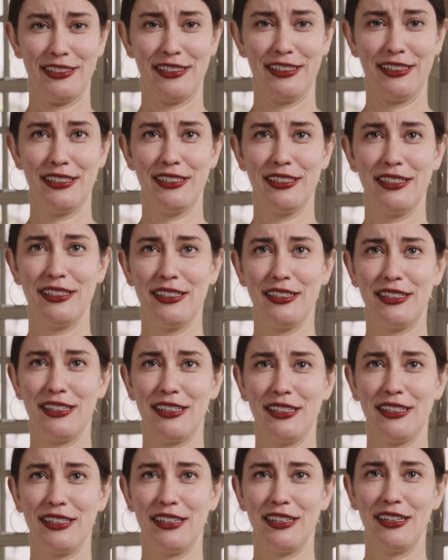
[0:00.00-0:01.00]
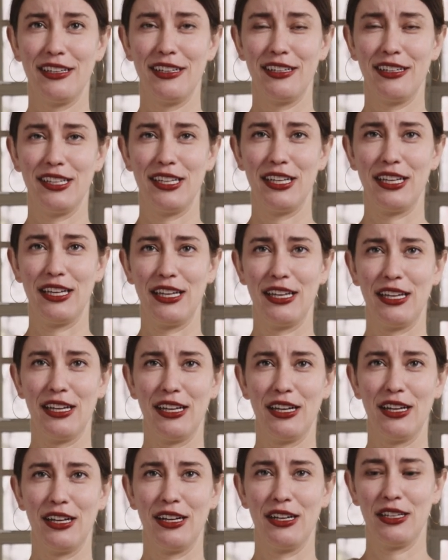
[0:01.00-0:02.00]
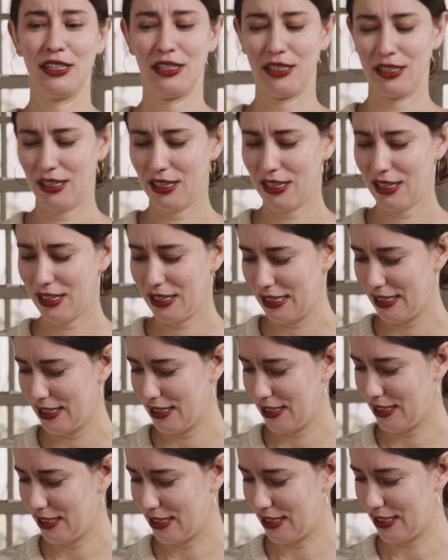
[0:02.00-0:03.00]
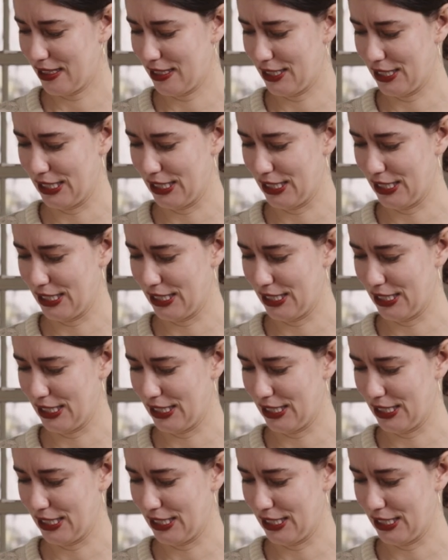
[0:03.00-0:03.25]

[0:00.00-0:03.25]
Well, we're not putting it in a bird, so I think it's dressing.